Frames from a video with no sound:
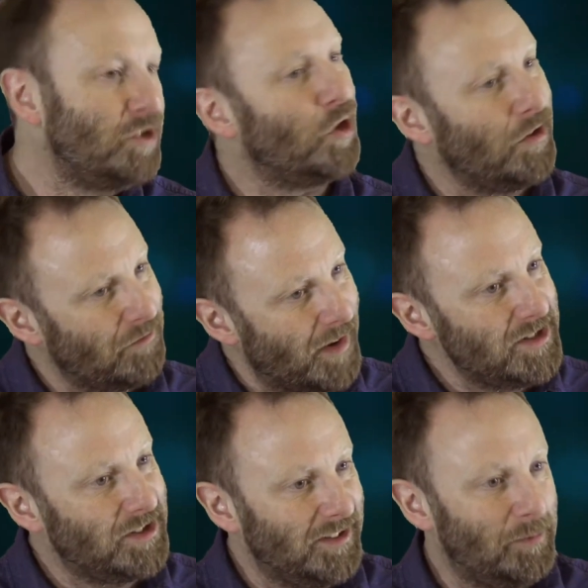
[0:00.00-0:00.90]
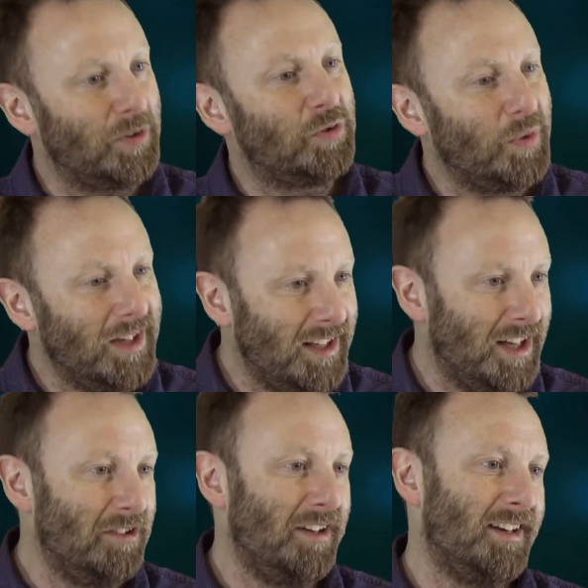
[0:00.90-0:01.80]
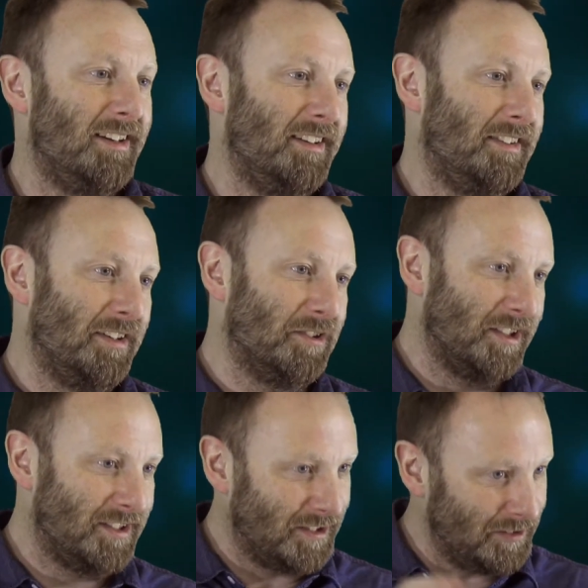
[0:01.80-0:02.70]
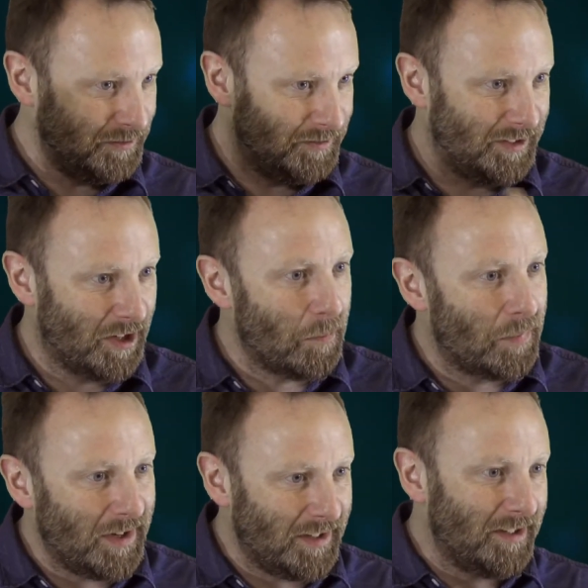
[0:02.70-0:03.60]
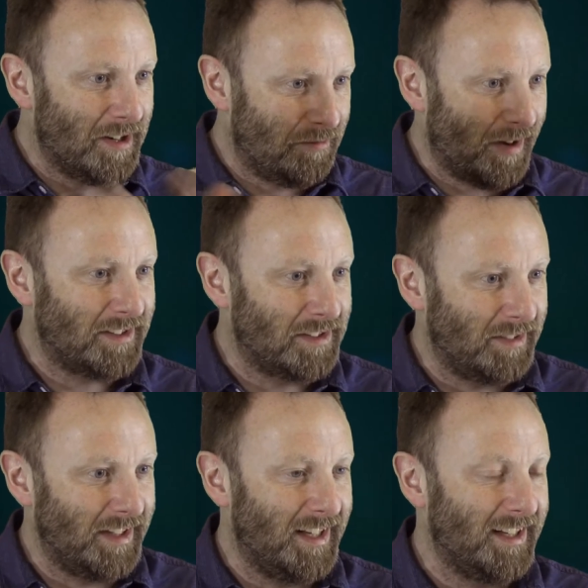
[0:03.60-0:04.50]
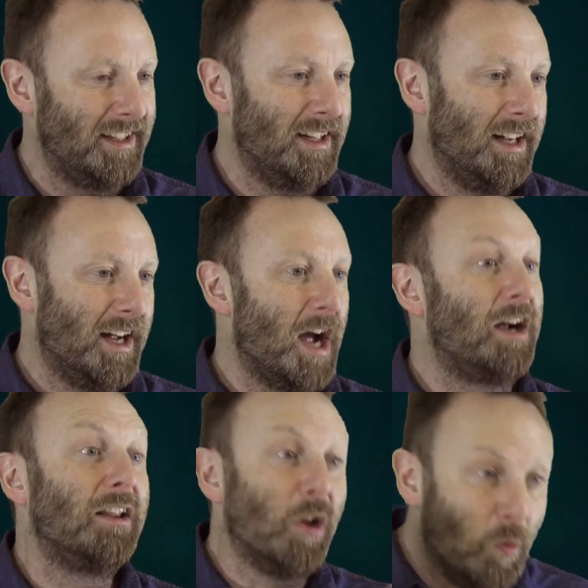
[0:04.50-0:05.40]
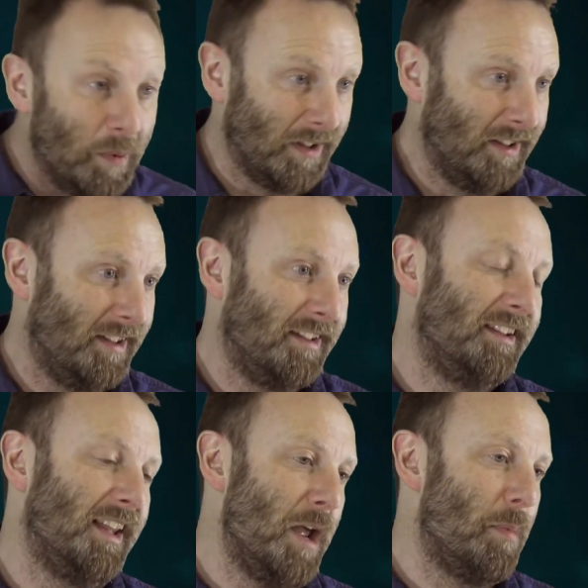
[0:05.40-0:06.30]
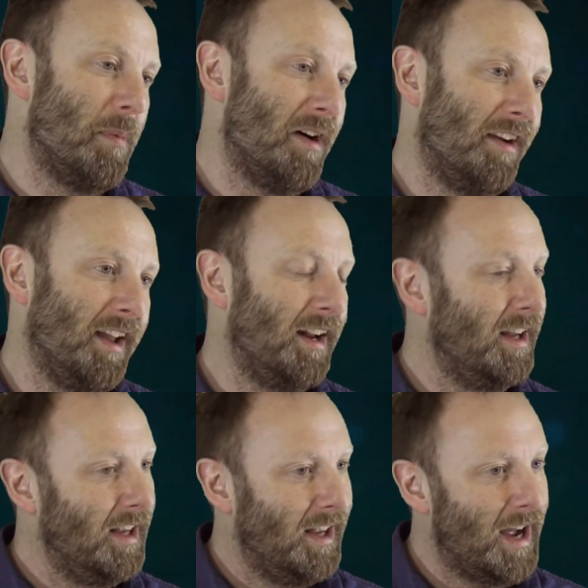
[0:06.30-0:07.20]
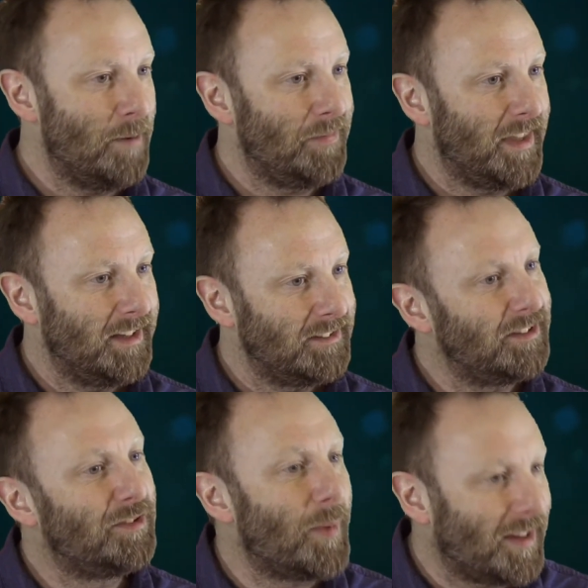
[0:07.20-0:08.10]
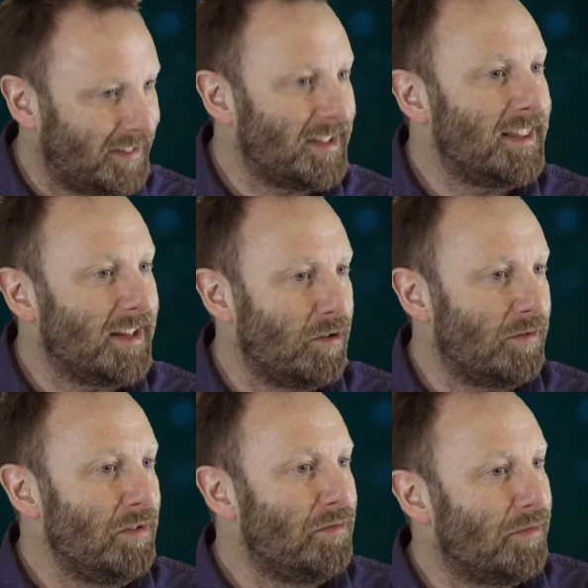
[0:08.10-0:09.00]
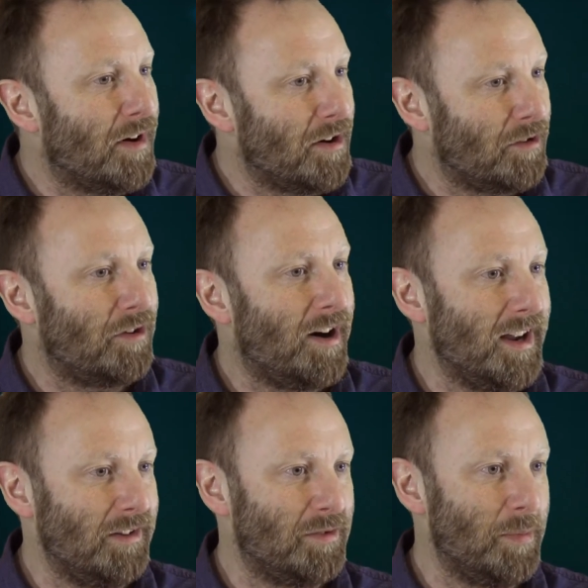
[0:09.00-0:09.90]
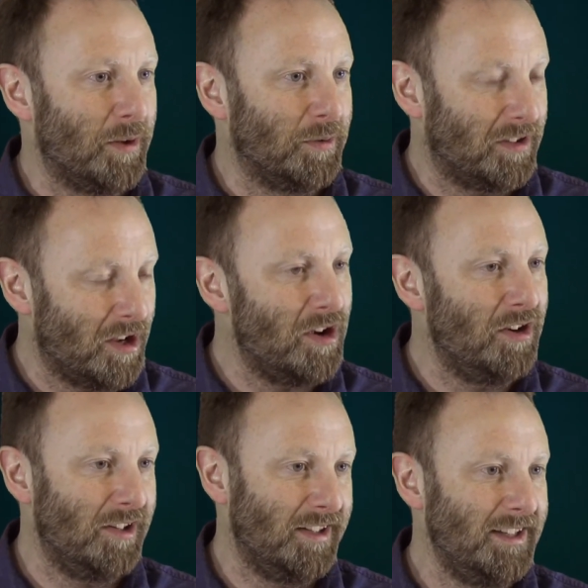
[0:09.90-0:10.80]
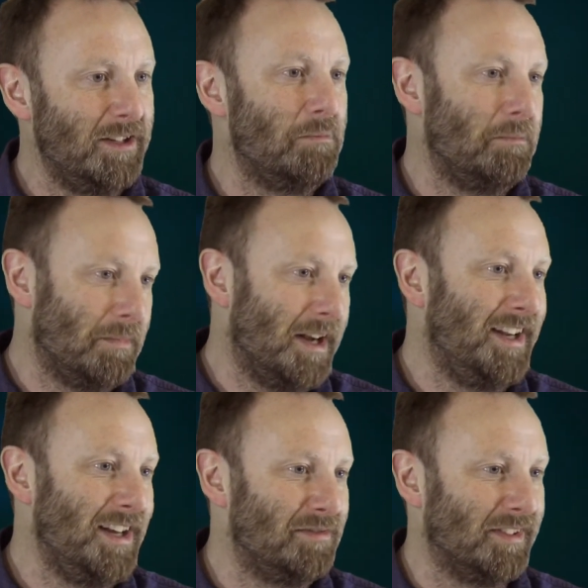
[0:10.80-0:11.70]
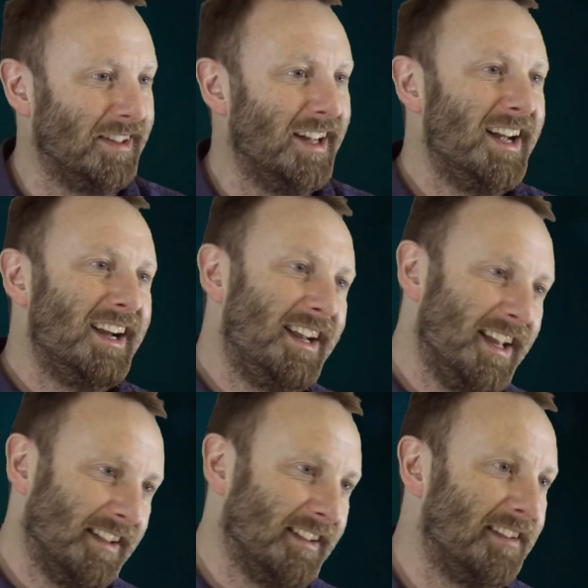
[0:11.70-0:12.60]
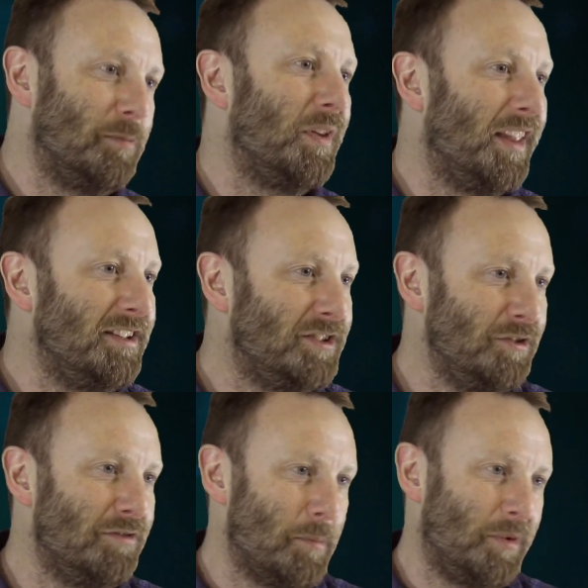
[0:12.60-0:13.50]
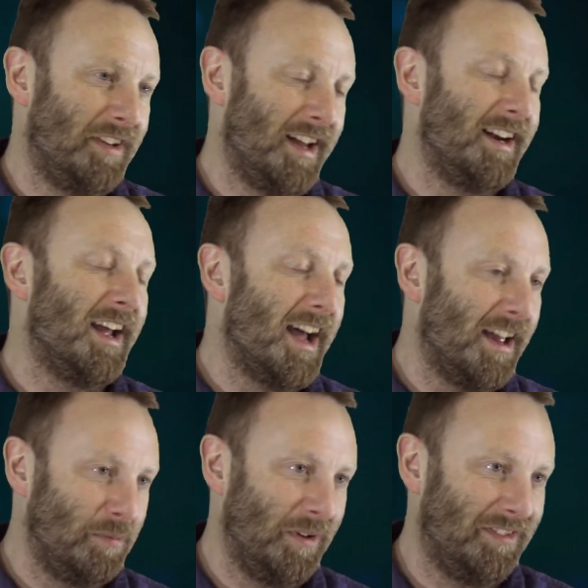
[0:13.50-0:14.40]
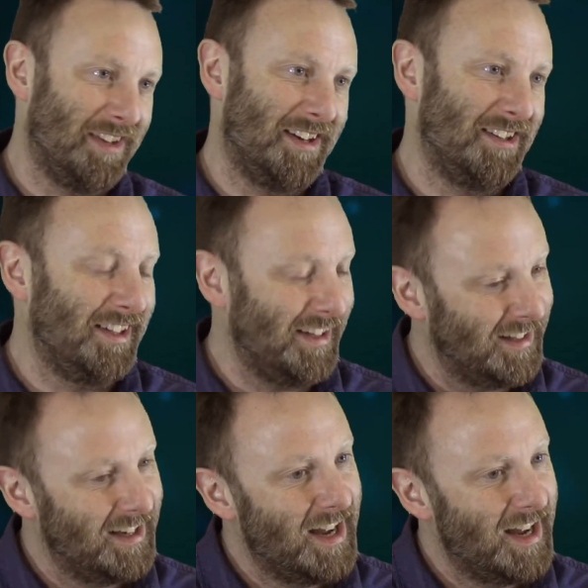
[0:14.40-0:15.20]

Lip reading: joint ventures between unions in order to compete effectively in a global labour market. To some extent, they're a very far cry from those early medieval guilds, but they do represent, as we've said earlier,